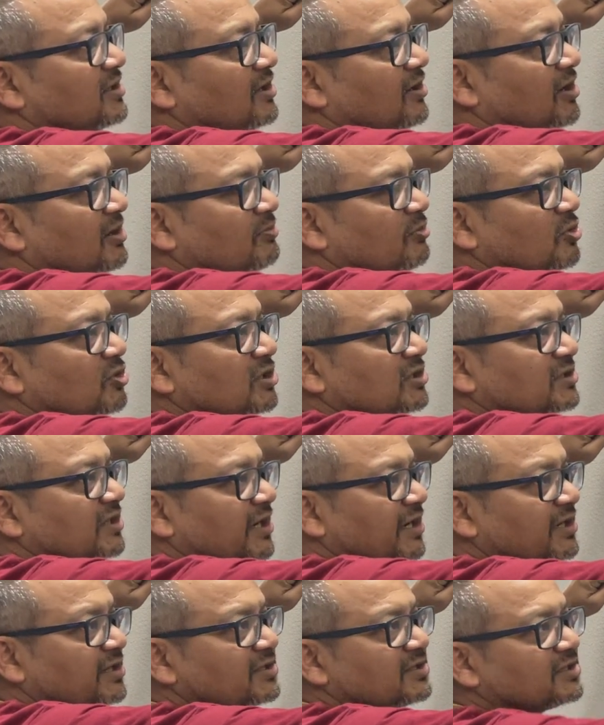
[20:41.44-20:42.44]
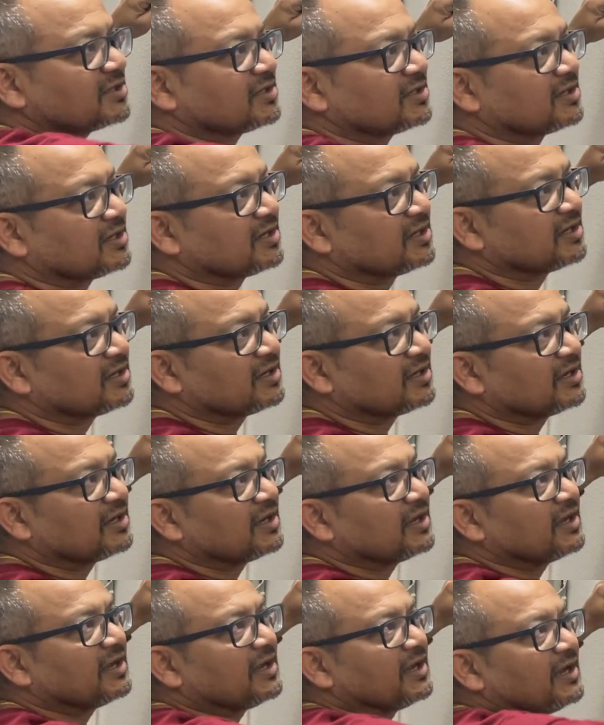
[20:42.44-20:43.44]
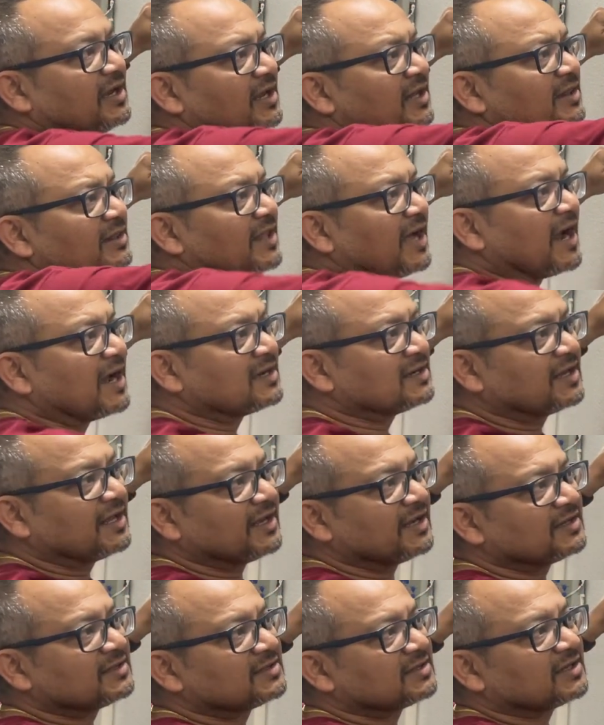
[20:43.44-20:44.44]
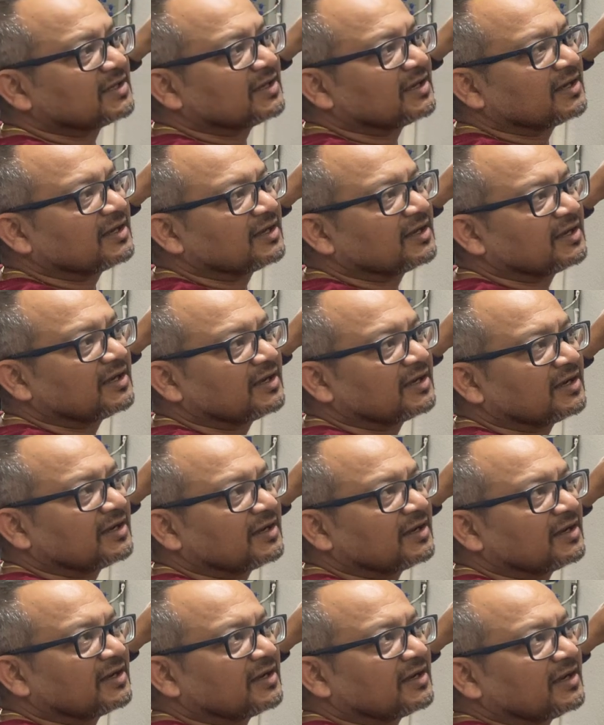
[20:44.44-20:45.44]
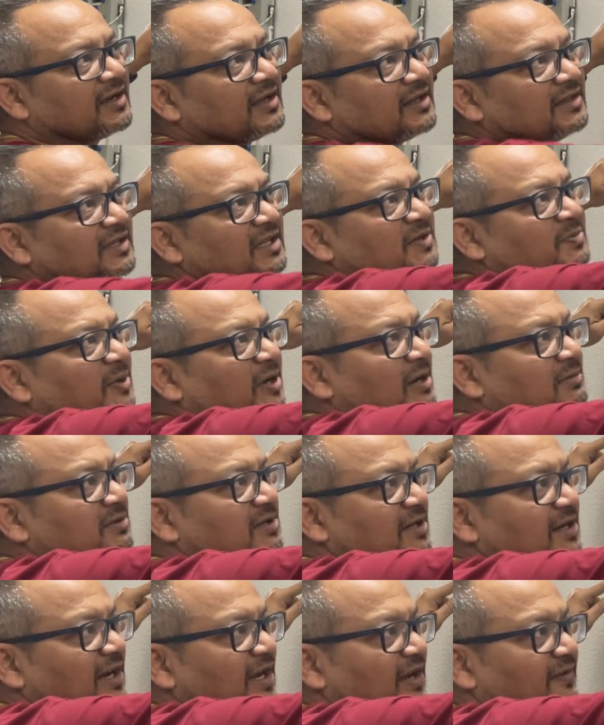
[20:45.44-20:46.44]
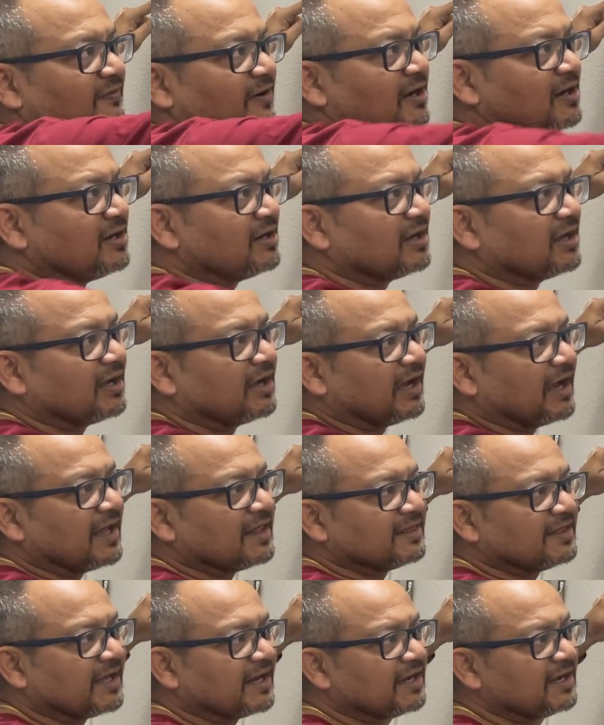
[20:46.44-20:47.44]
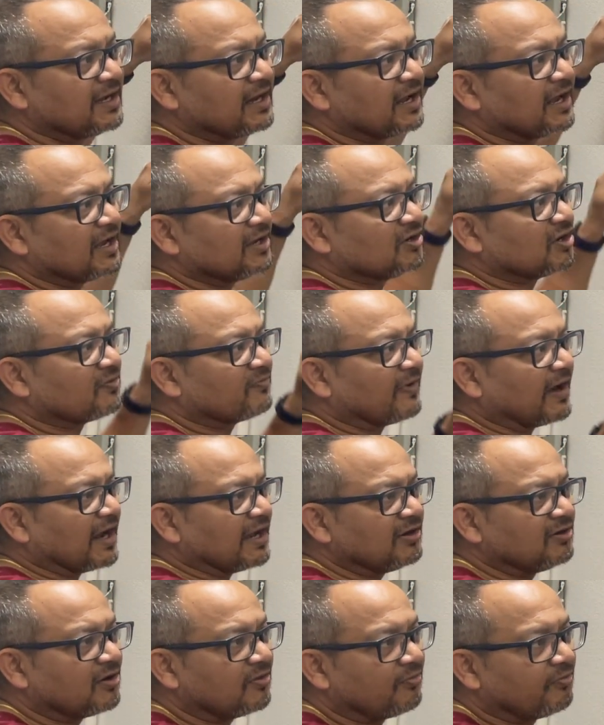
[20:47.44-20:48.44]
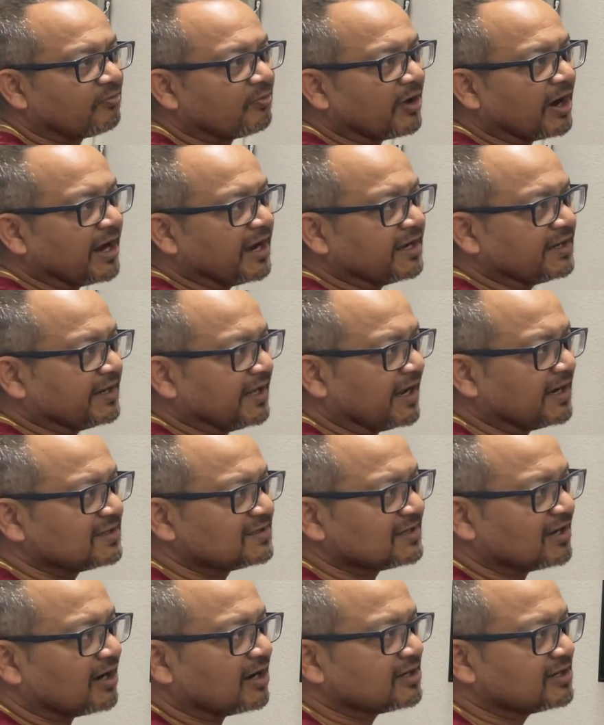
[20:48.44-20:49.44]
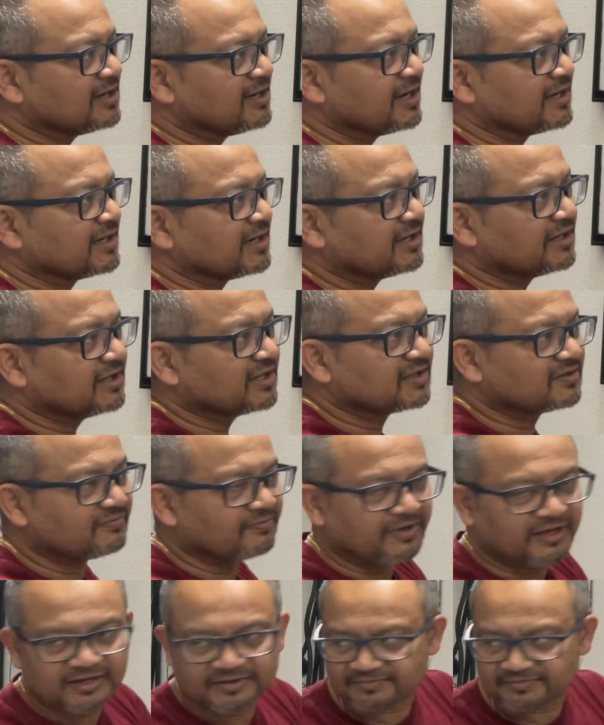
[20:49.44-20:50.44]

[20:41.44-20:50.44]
on both the sides. In that case, this becomes irrelevant, and then your value of y and x are related this way.